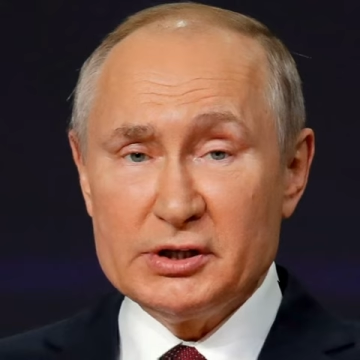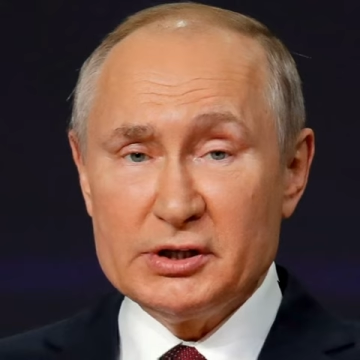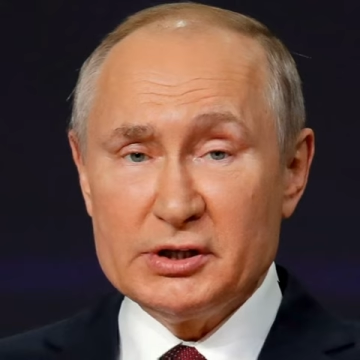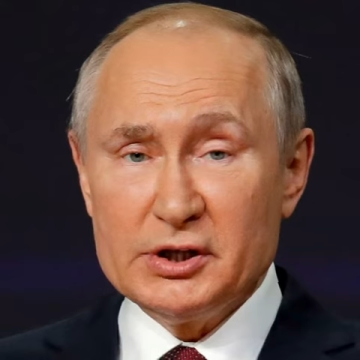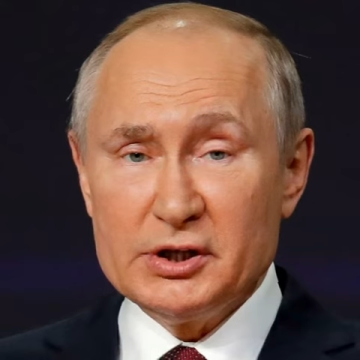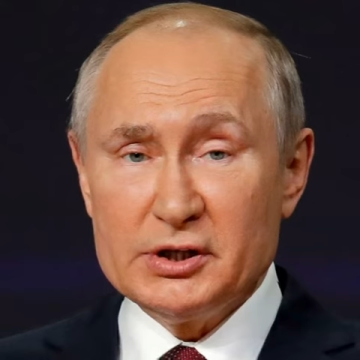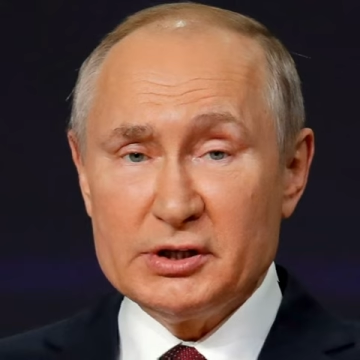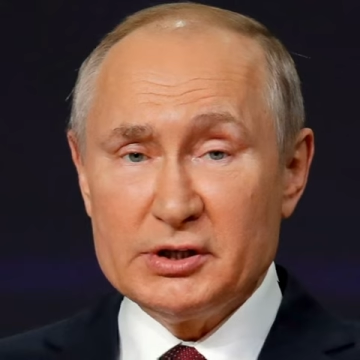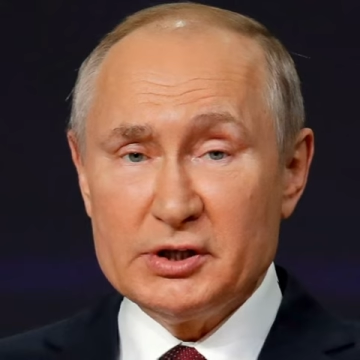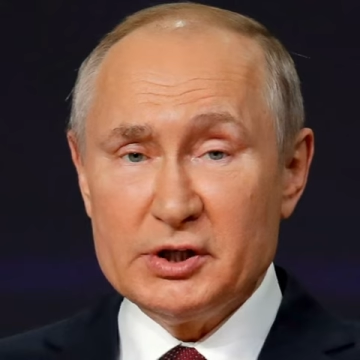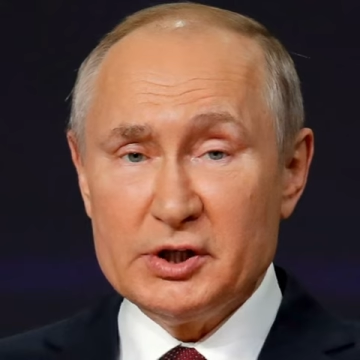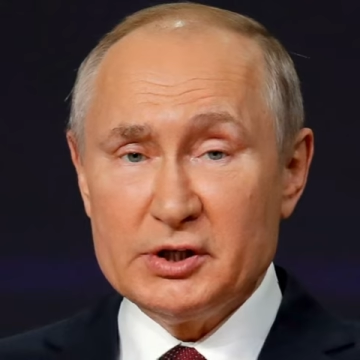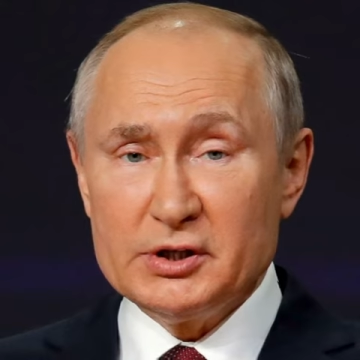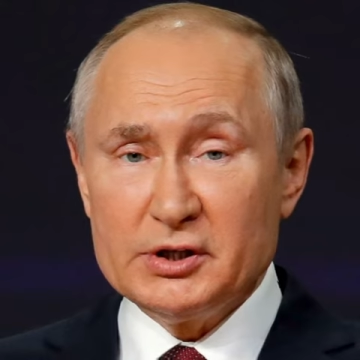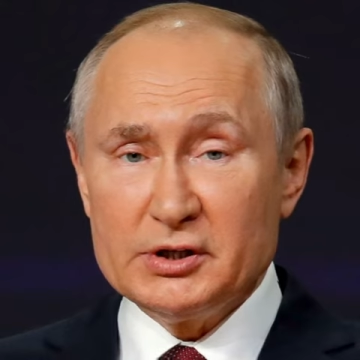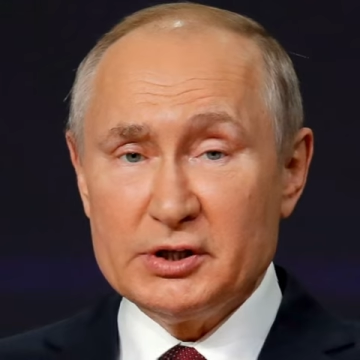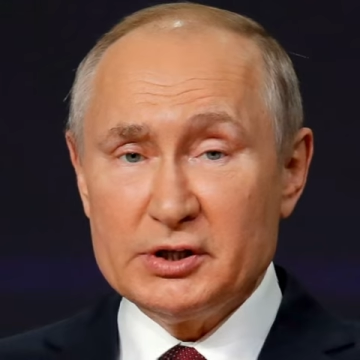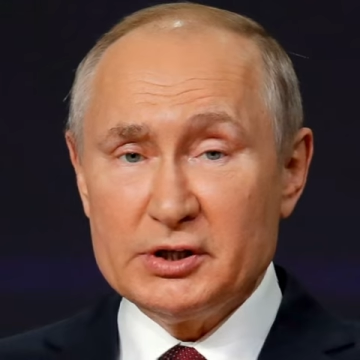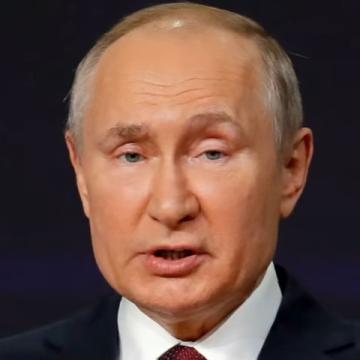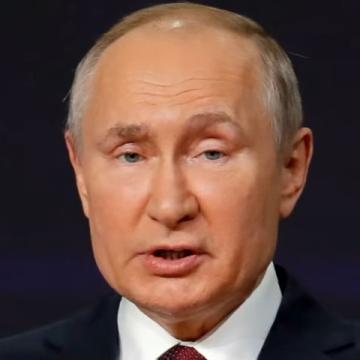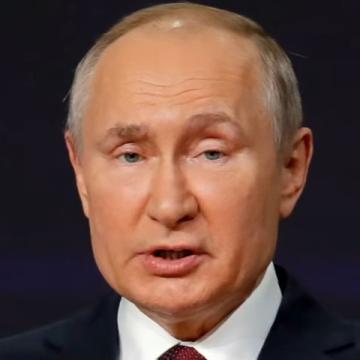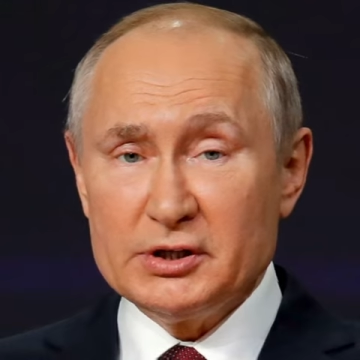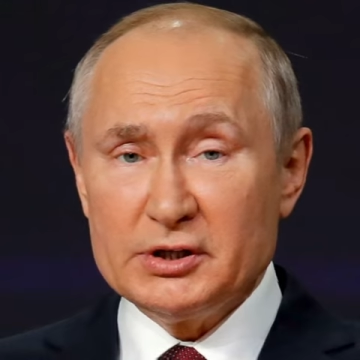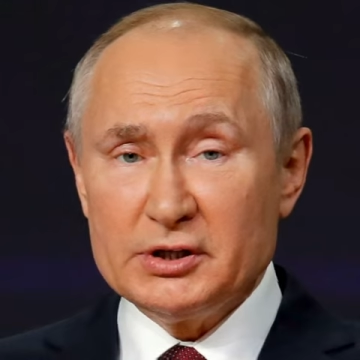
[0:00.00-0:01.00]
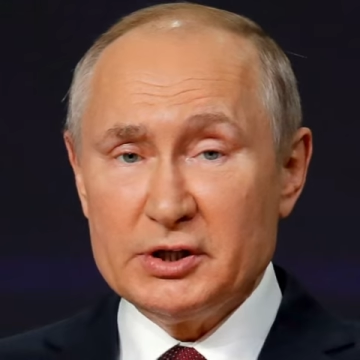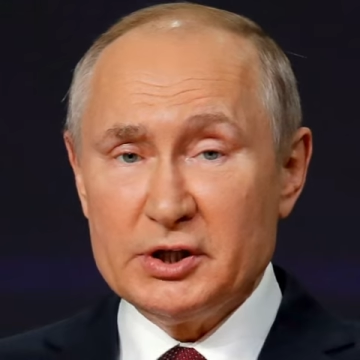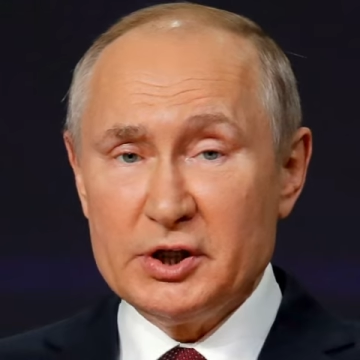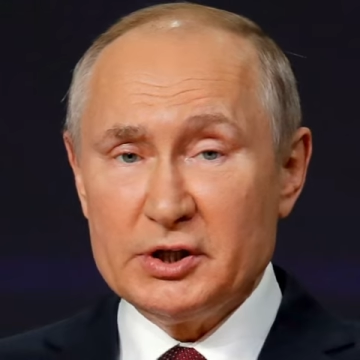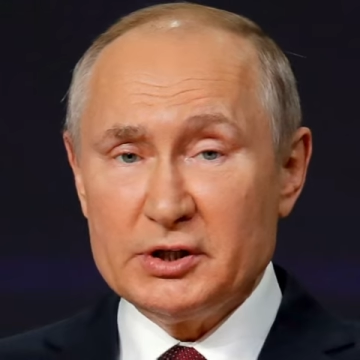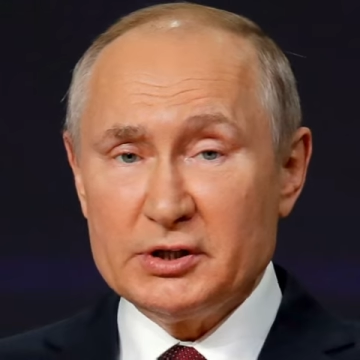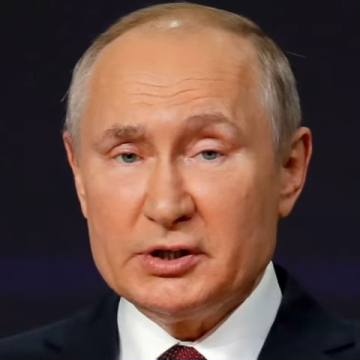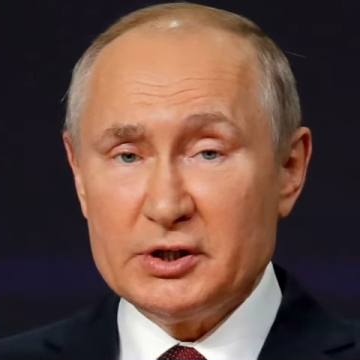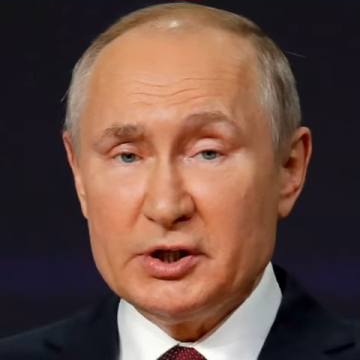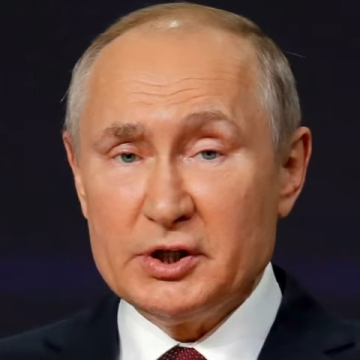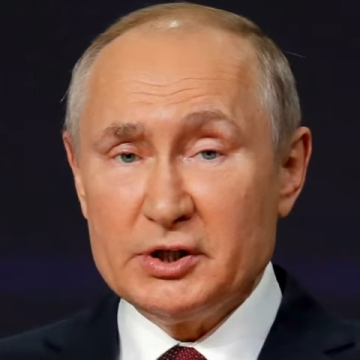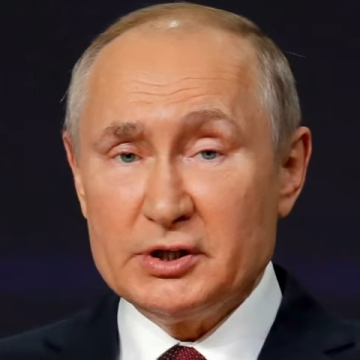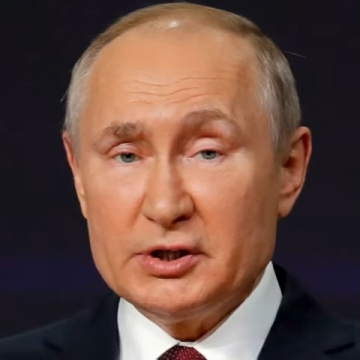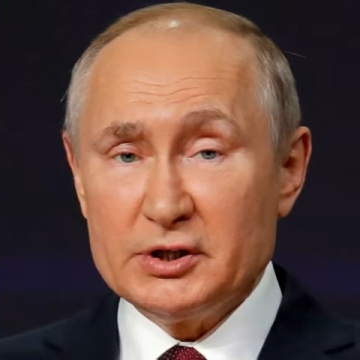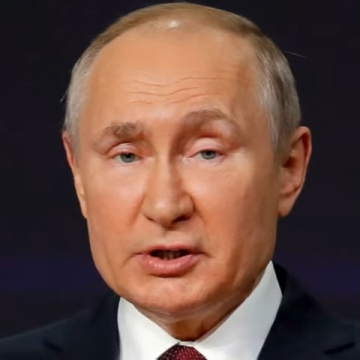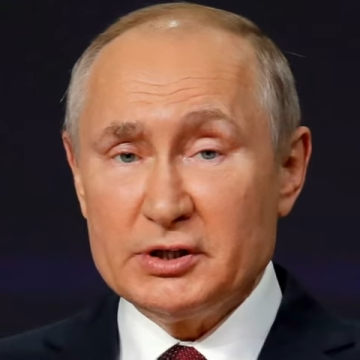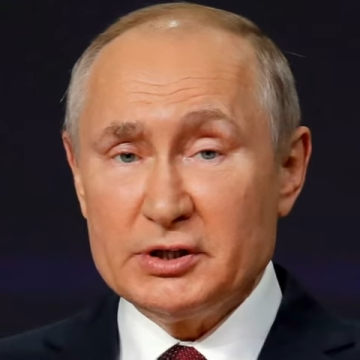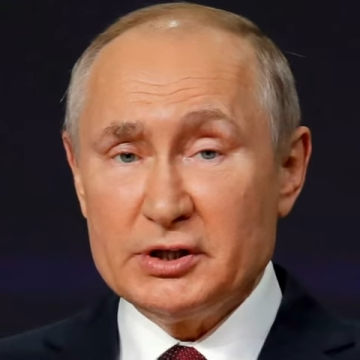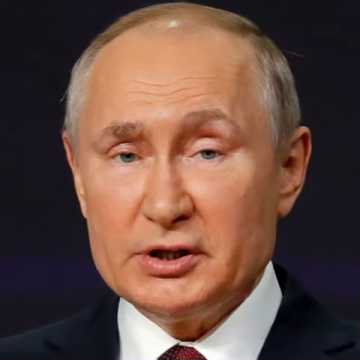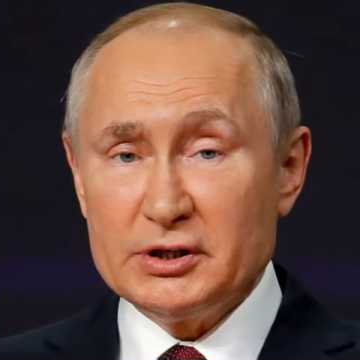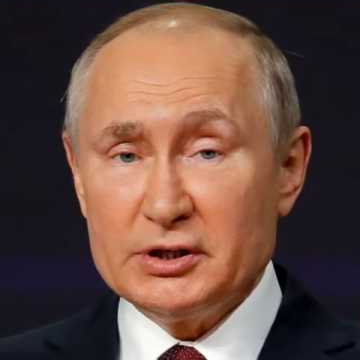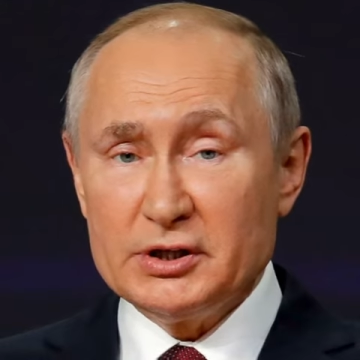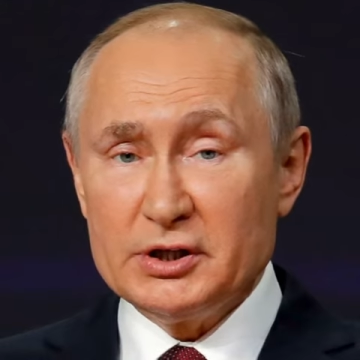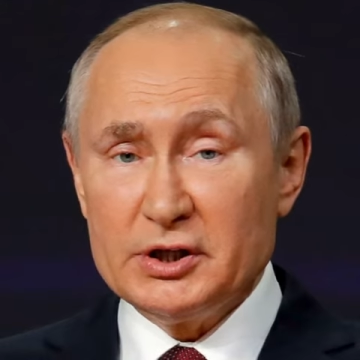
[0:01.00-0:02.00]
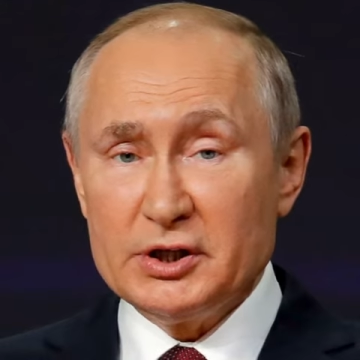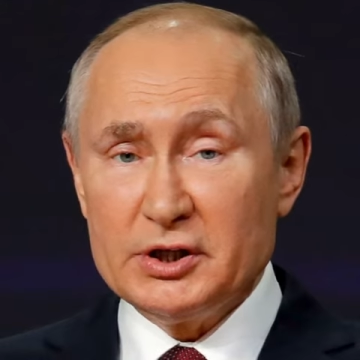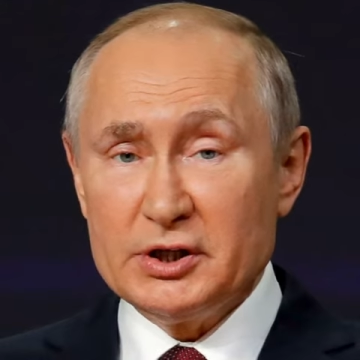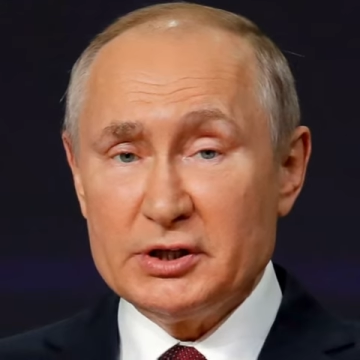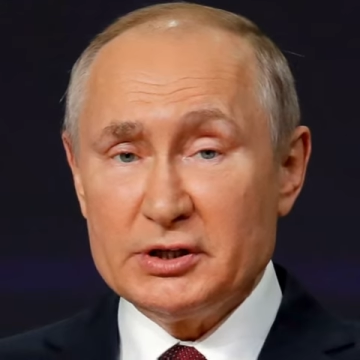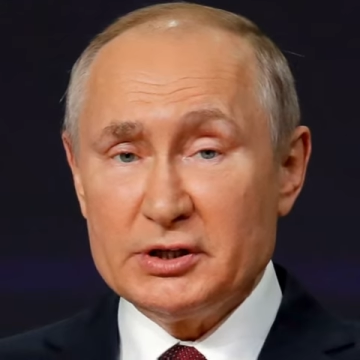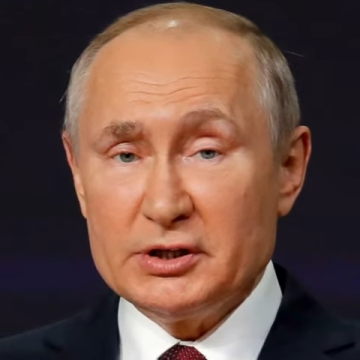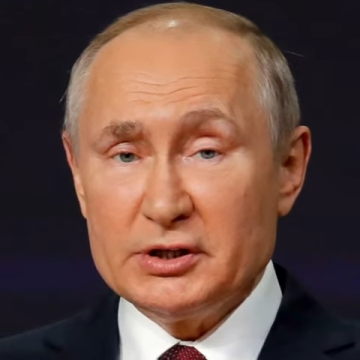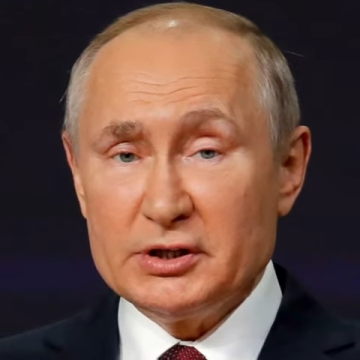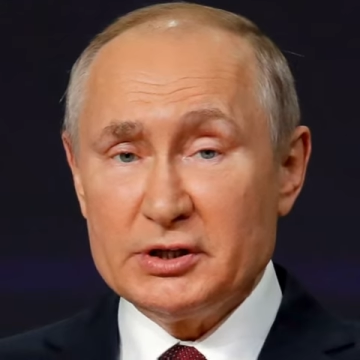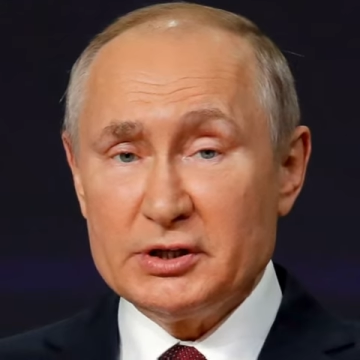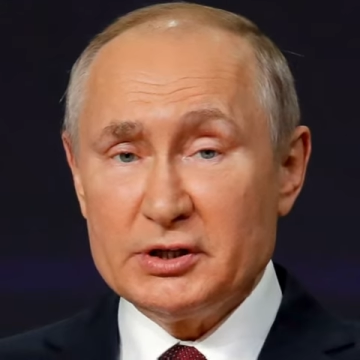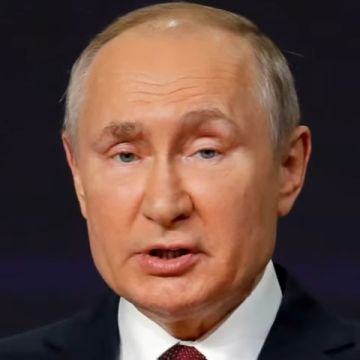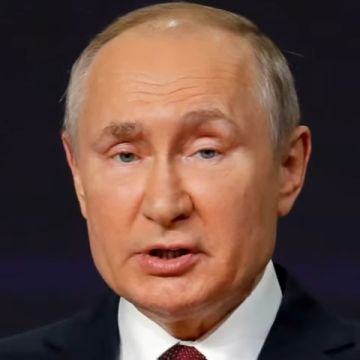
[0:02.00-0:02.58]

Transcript: I'm telling you, stay out of Ukraine.